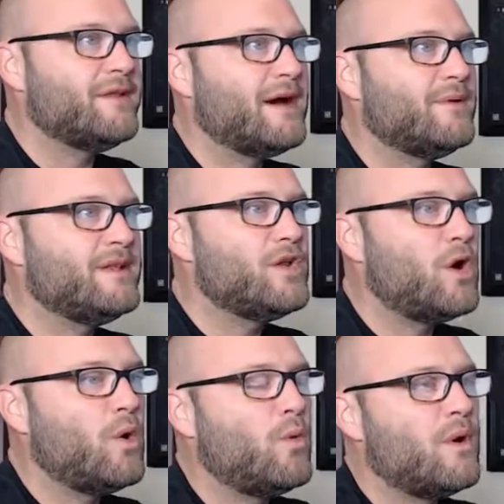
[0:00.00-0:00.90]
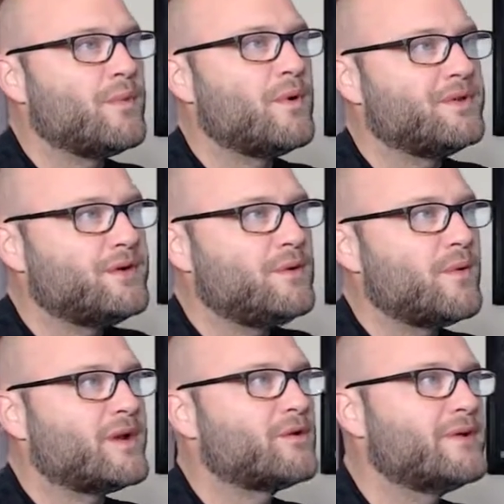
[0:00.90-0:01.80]
Now we know what we want to do. We
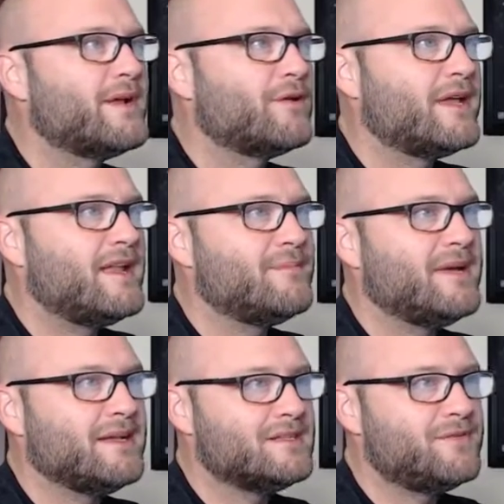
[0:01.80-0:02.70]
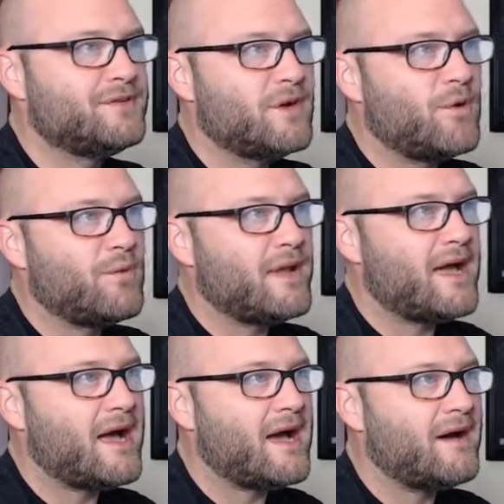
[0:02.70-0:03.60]
want to create our landing page. If you don't
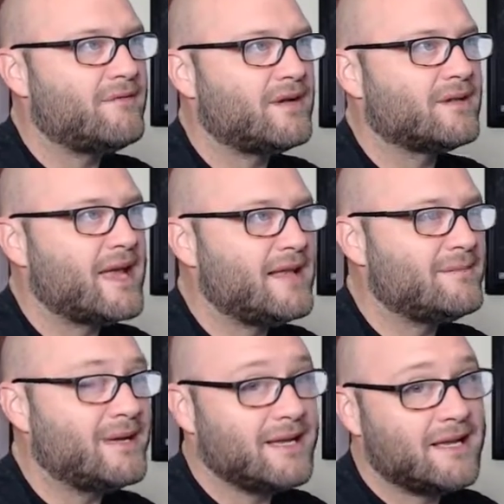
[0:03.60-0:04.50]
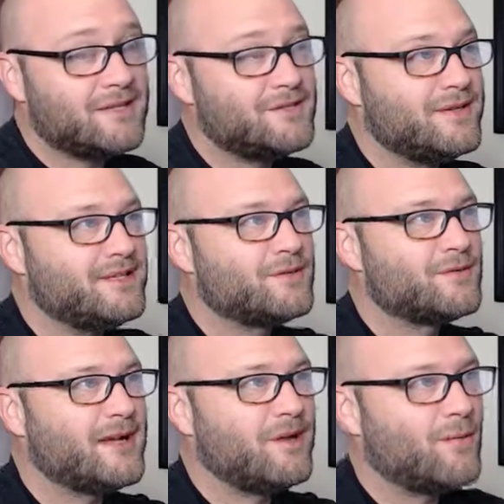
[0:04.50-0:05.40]
have a landing page, you need to
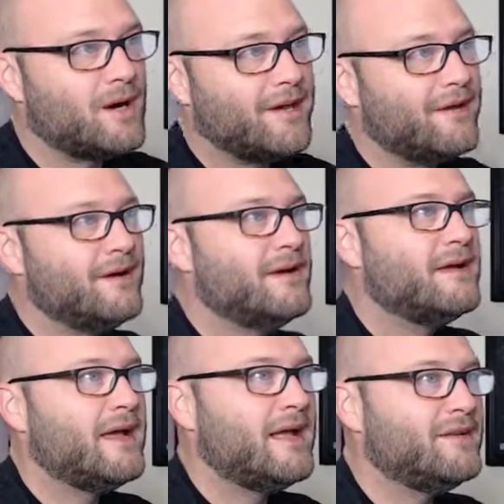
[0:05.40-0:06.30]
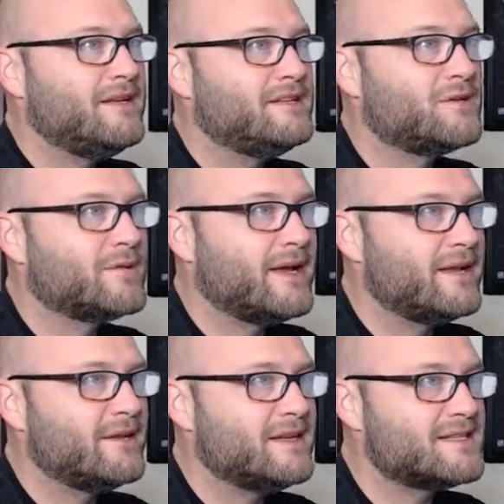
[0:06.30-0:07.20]
create one, and you need to create
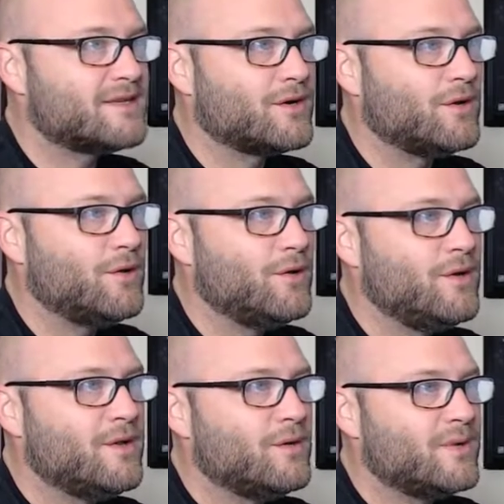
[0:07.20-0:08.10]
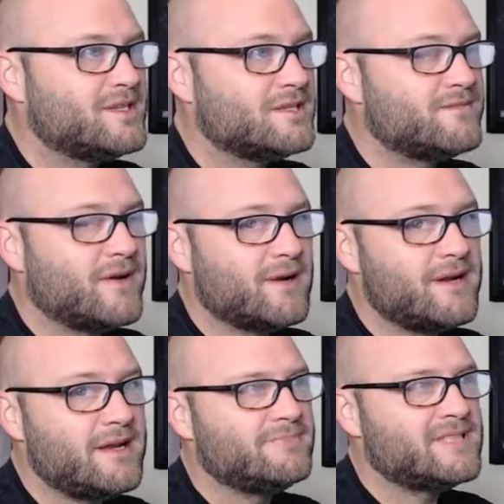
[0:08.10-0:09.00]
a listicle, which is
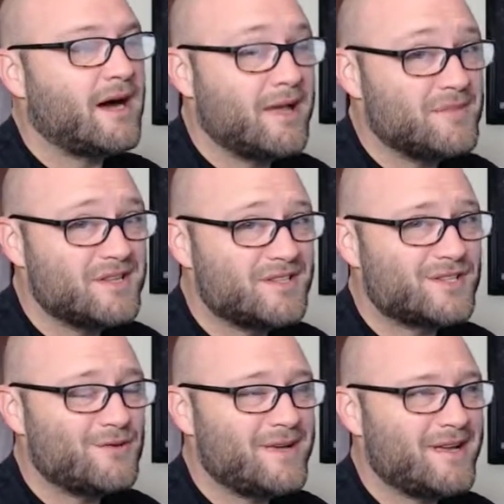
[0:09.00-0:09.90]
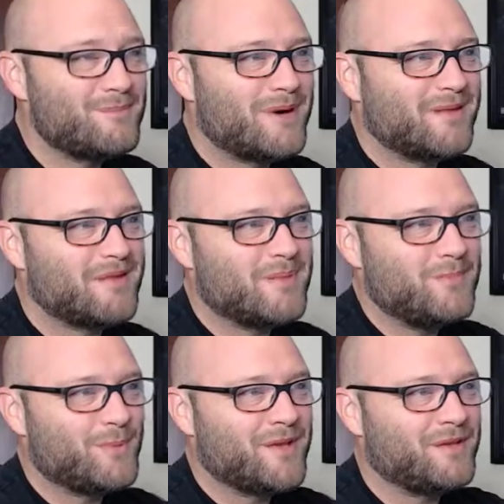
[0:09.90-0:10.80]
very time consuming, but the
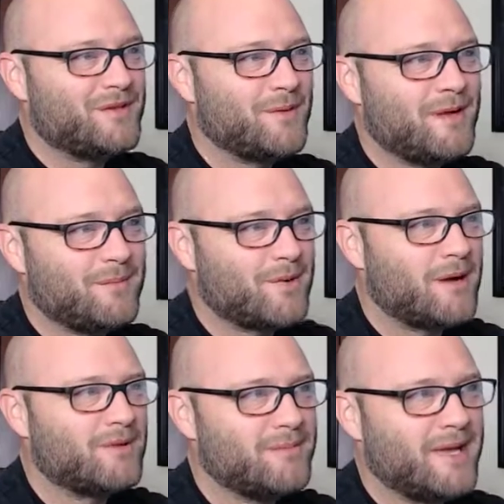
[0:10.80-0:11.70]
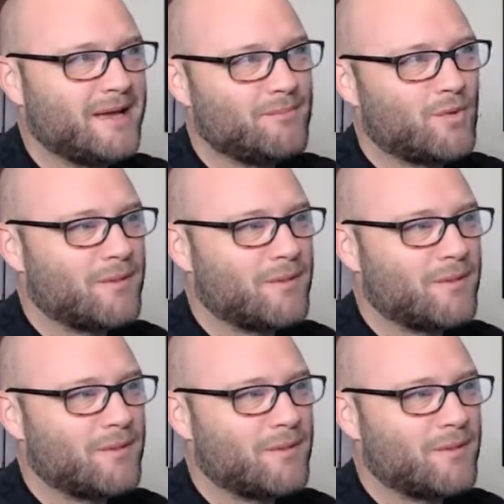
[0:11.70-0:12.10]
people that do it probably make more